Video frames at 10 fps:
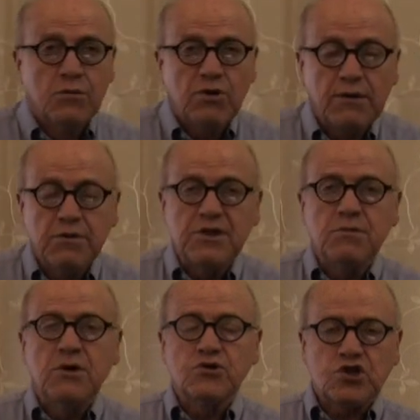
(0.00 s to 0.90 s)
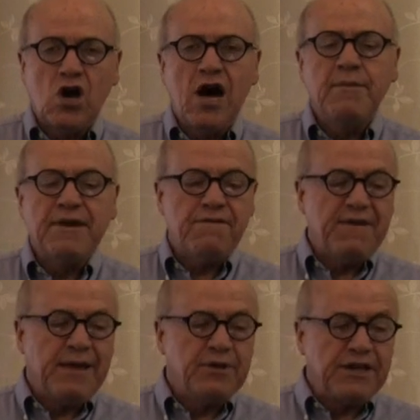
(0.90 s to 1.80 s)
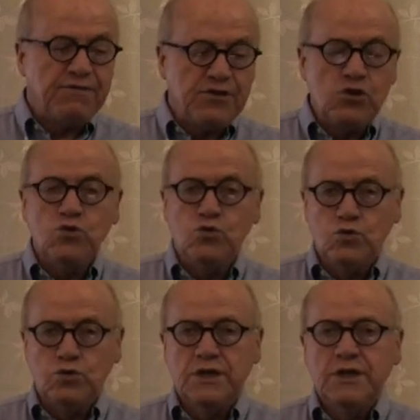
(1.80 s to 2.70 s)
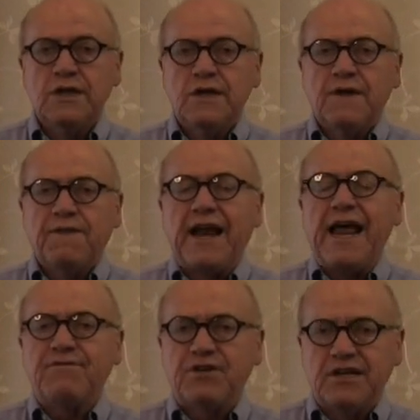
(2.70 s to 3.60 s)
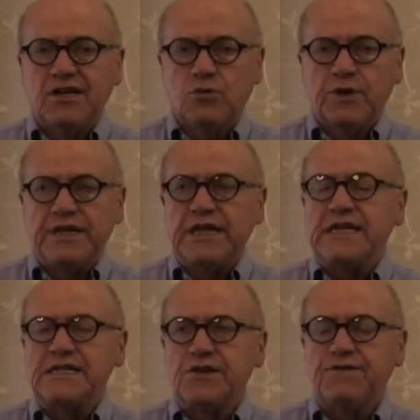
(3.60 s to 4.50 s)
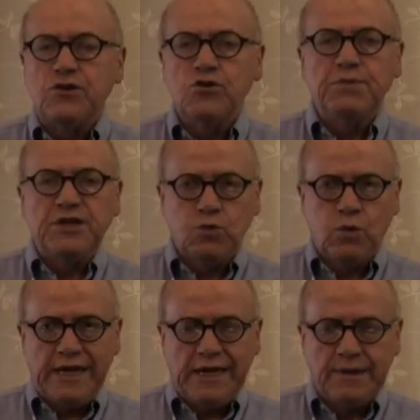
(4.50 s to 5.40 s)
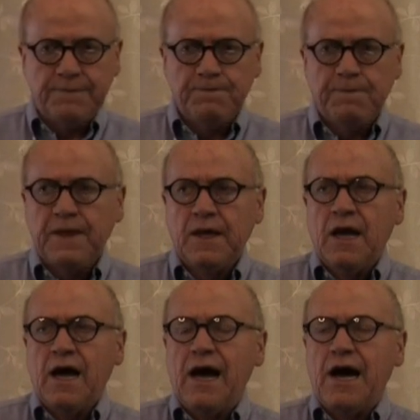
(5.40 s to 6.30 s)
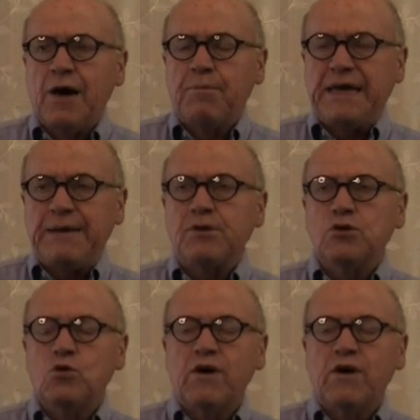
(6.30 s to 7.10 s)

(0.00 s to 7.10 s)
probably the most common family feud that I have to deal with is the feud between people